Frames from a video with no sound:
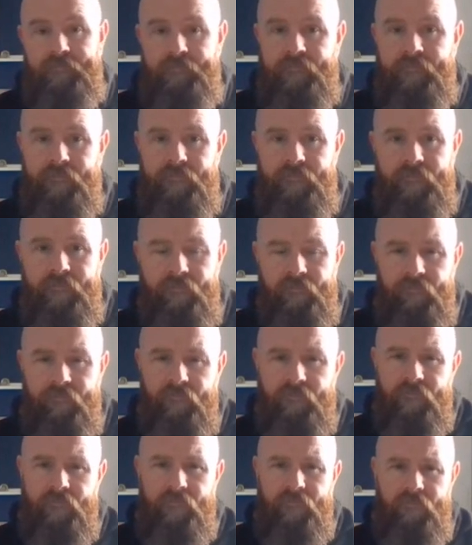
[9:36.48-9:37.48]

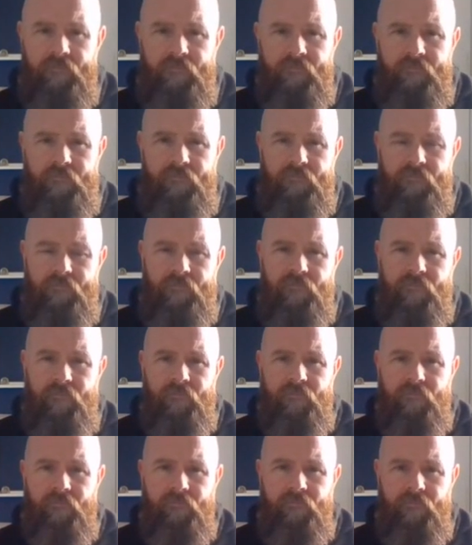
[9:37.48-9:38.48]

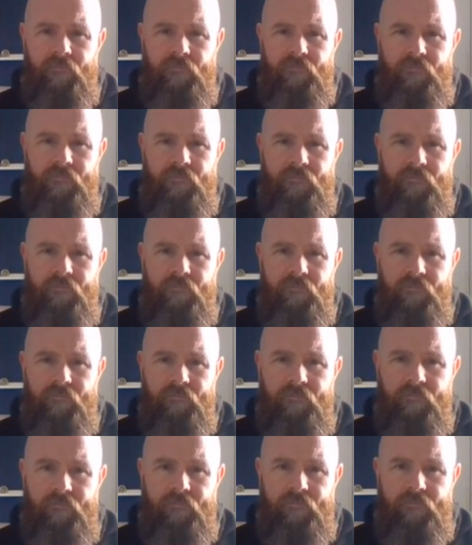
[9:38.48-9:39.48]

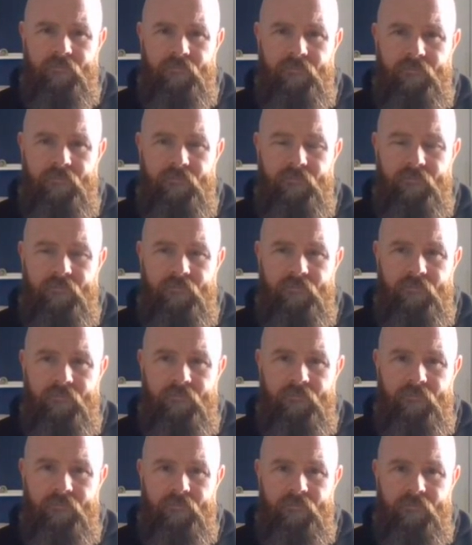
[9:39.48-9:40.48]

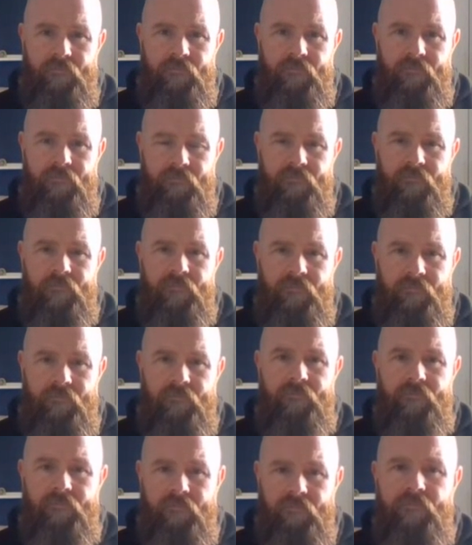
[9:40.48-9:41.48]

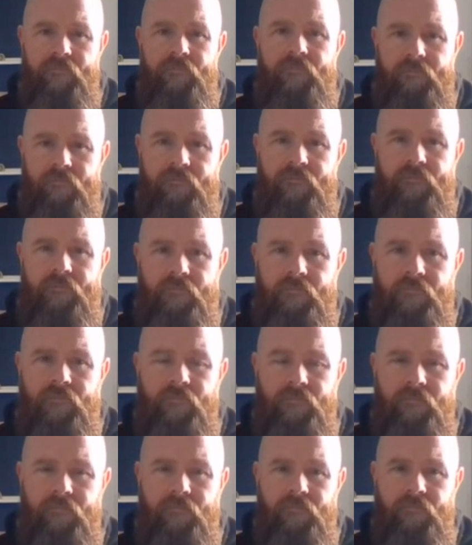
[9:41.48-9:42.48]

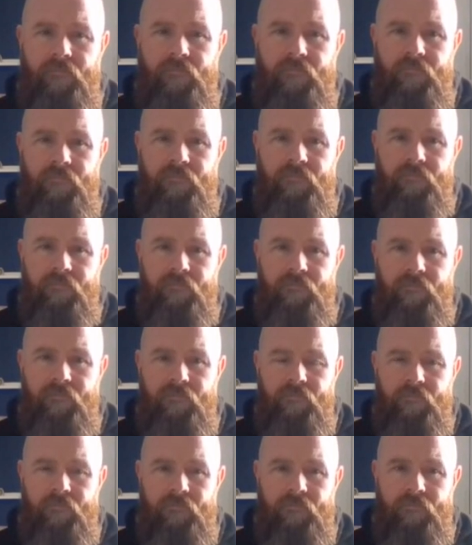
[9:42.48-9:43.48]

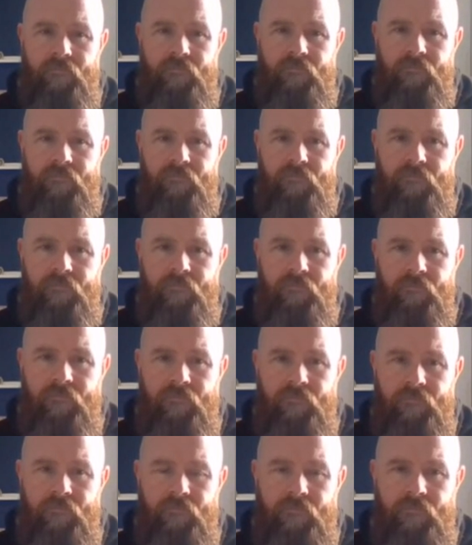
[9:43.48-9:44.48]
(not speaking)